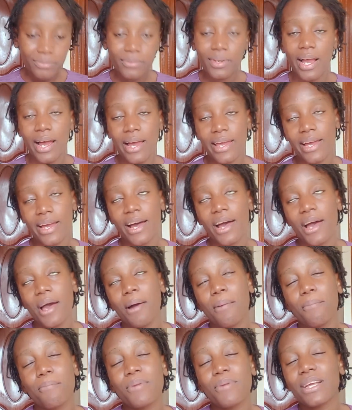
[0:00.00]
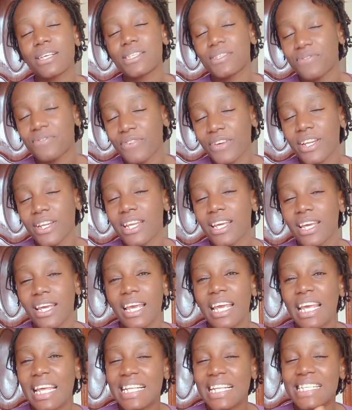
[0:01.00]
Haya, breastfeeding
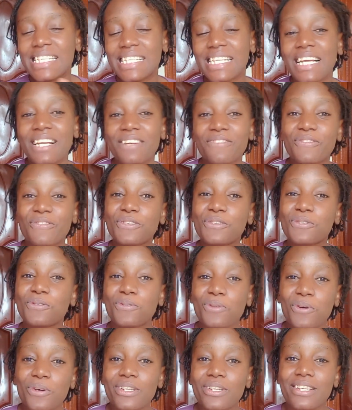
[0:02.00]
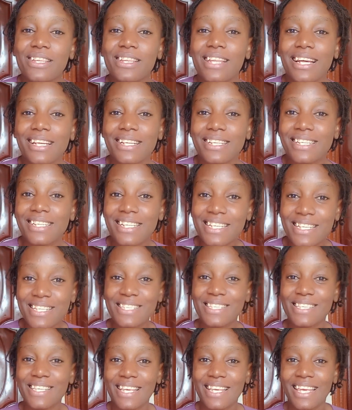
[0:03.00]
itself is not that
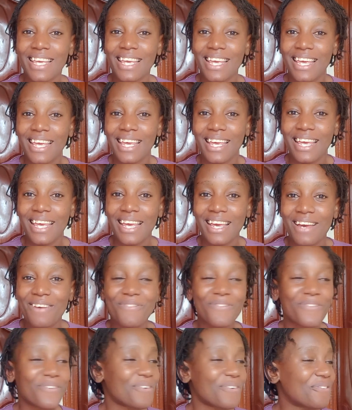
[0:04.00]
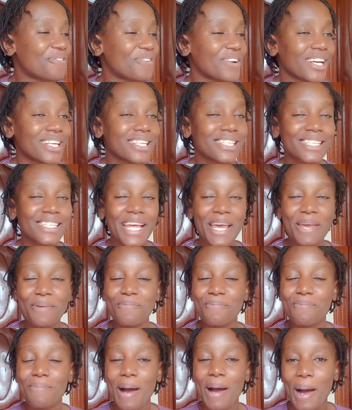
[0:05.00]
easy for first time
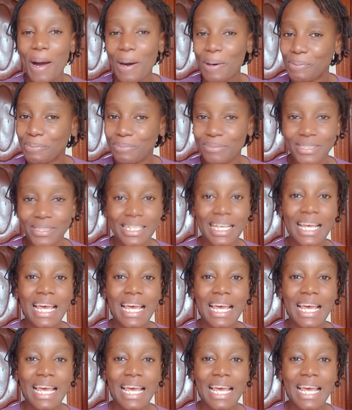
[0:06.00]
moms.